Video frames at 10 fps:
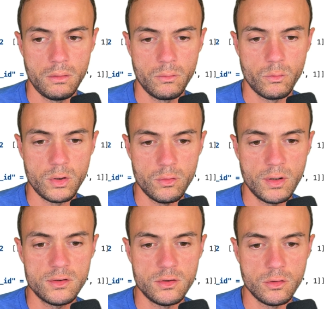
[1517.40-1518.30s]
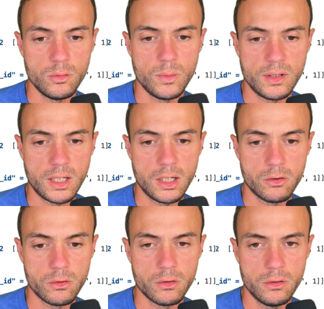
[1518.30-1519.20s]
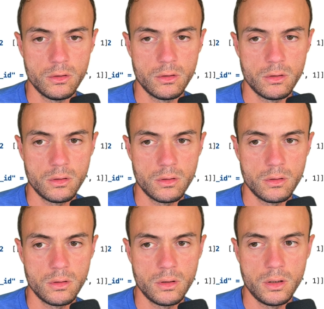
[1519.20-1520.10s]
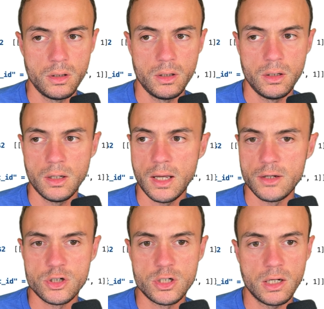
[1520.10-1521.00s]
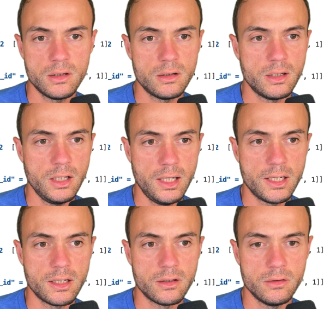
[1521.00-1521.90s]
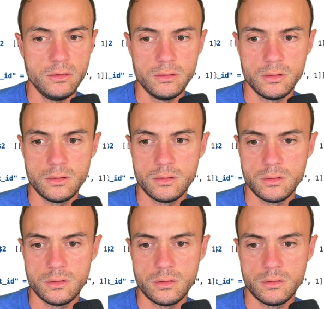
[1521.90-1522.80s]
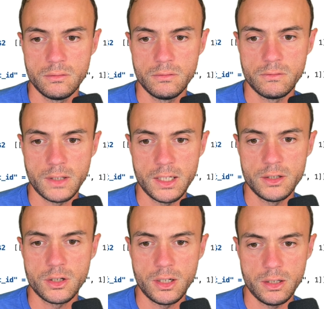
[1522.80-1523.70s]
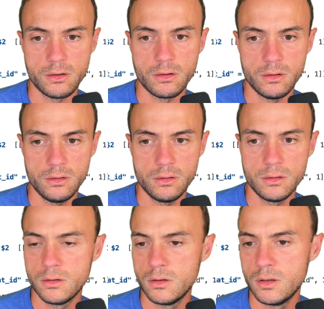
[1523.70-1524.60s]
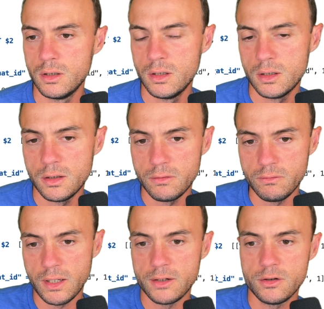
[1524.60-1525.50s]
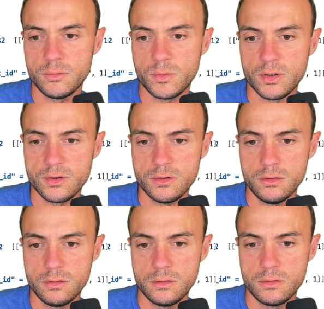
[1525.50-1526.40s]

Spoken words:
Redirect to with error. I check the layout. Flash error. If flash is present,